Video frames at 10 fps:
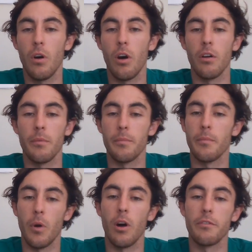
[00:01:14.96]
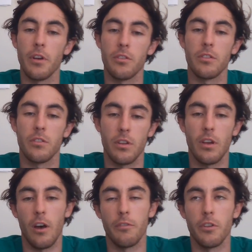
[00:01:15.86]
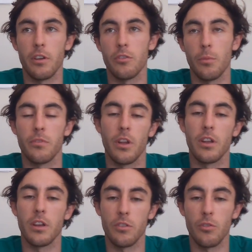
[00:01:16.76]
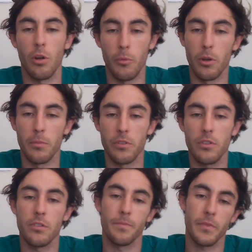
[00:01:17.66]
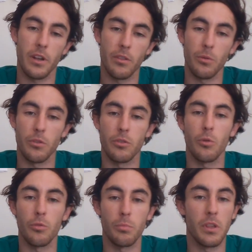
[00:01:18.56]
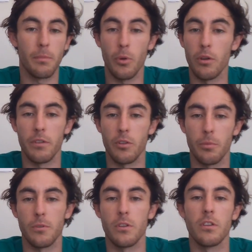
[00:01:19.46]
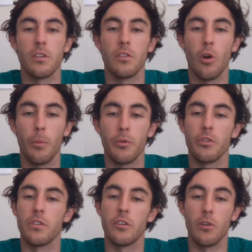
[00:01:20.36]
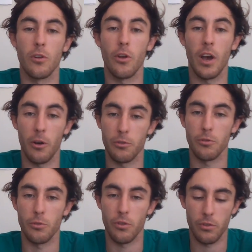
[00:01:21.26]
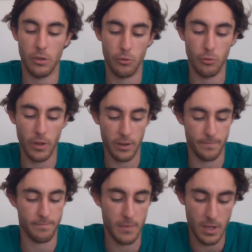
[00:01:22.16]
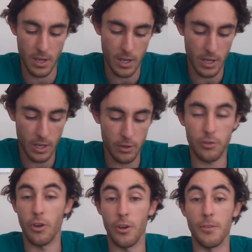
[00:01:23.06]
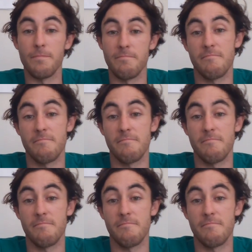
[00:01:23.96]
after I stop studying, is start my own business. And I thought this course would be the perfect opportunity to learn how to do that. So